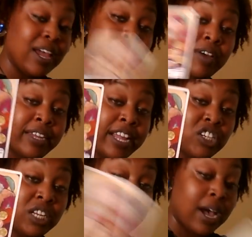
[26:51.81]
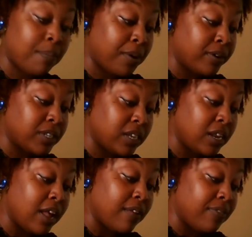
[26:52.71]
financially by a person,
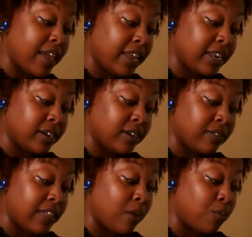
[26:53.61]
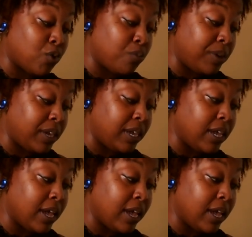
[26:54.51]
that uh, that will be